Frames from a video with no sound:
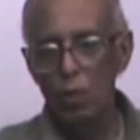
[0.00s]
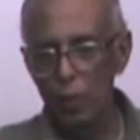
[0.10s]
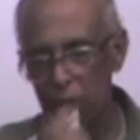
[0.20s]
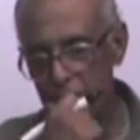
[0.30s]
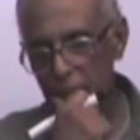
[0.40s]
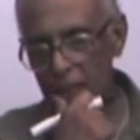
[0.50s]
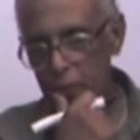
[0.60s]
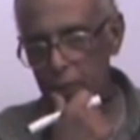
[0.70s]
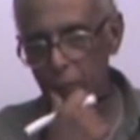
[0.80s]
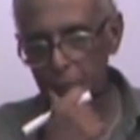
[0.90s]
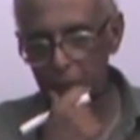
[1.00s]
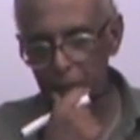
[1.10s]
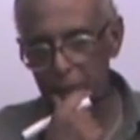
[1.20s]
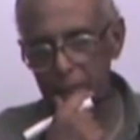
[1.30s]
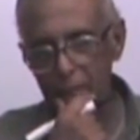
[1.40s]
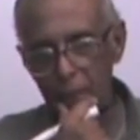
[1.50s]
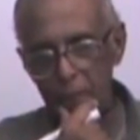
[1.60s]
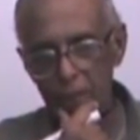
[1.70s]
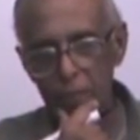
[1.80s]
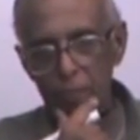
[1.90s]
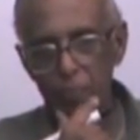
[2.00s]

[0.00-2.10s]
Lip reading: We'll start with the periodic table.